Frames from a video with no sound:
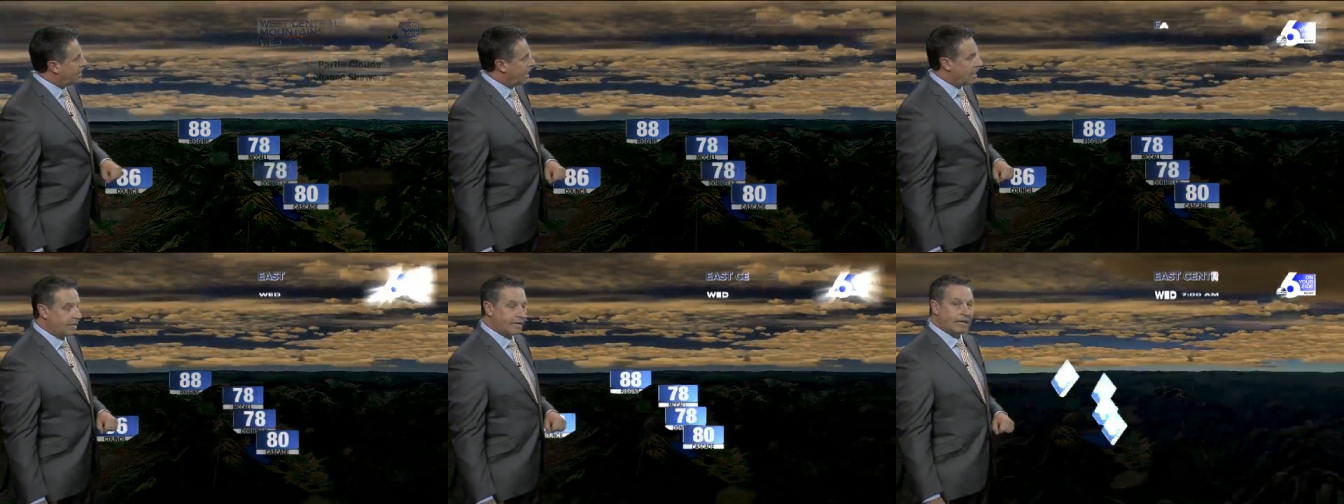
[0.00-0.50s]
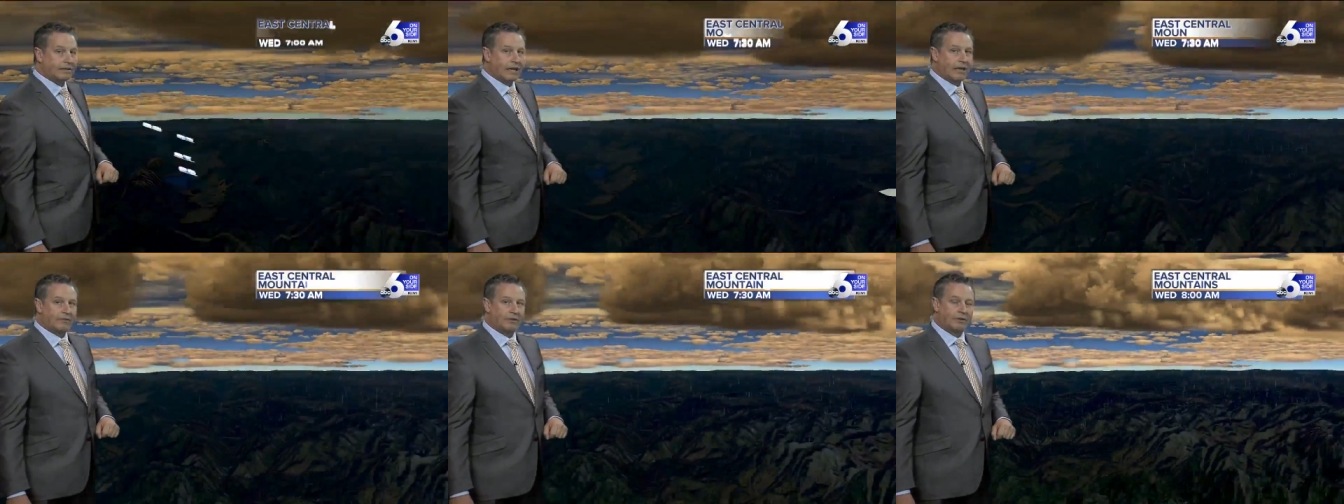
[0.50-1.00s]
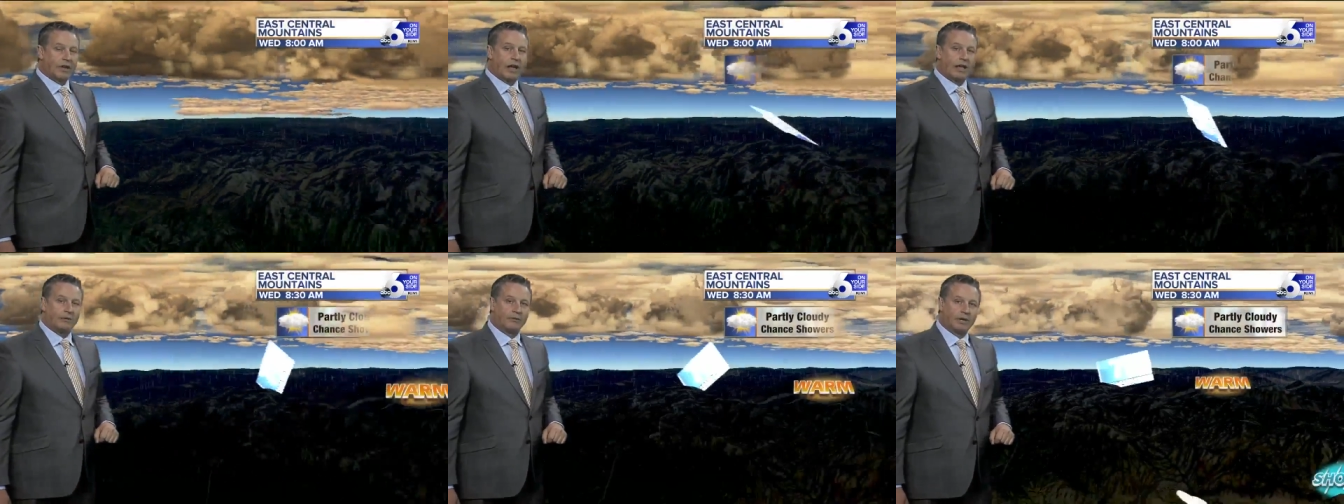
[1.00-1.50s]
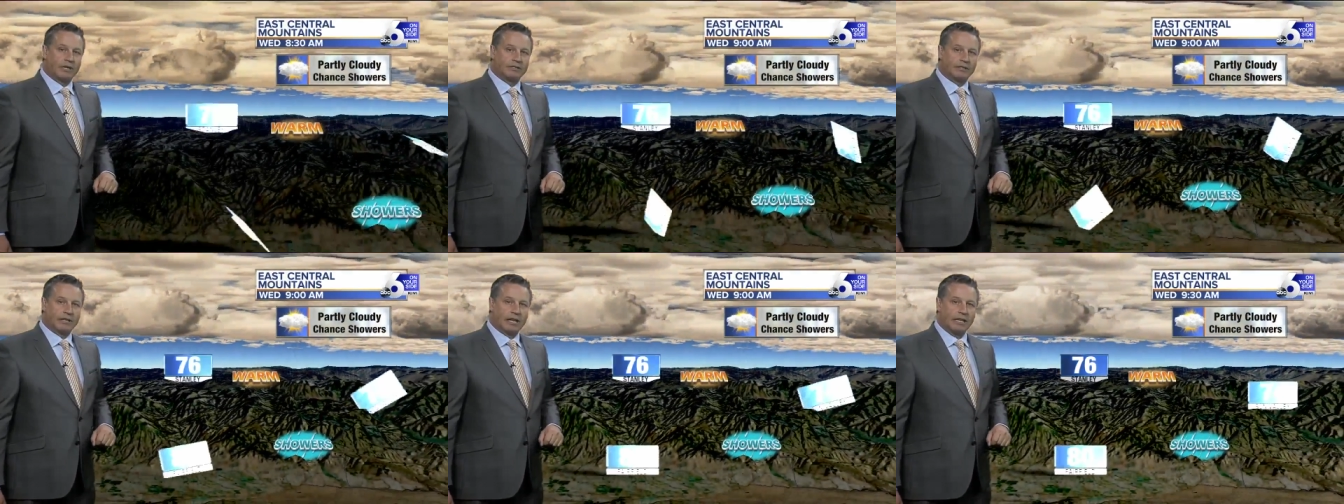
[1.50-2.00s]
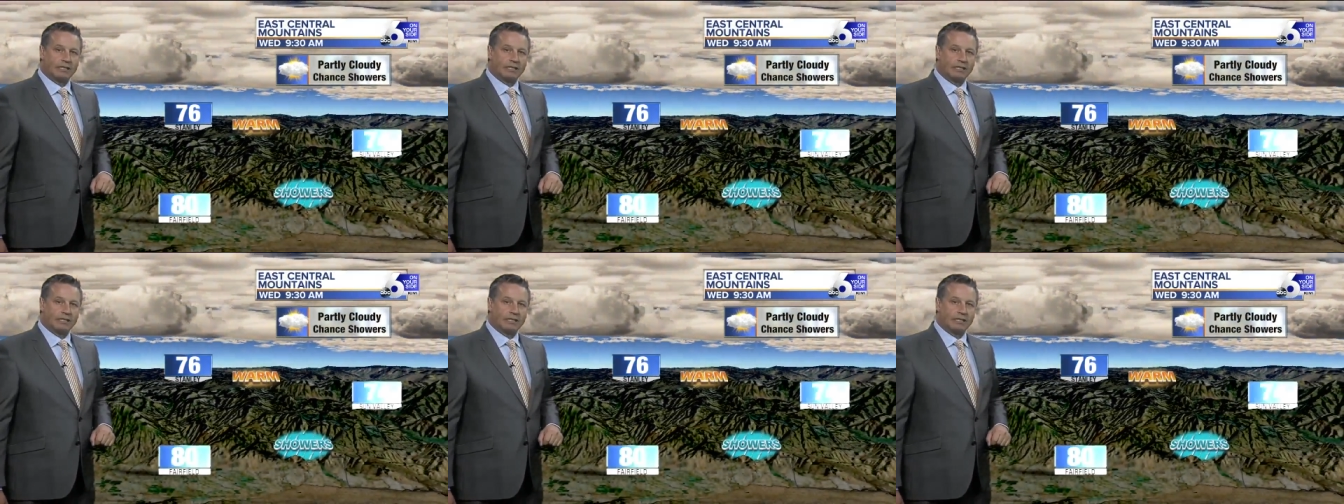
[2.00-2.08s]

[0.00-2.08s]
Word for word: 88 the afternoon high in Riggins today.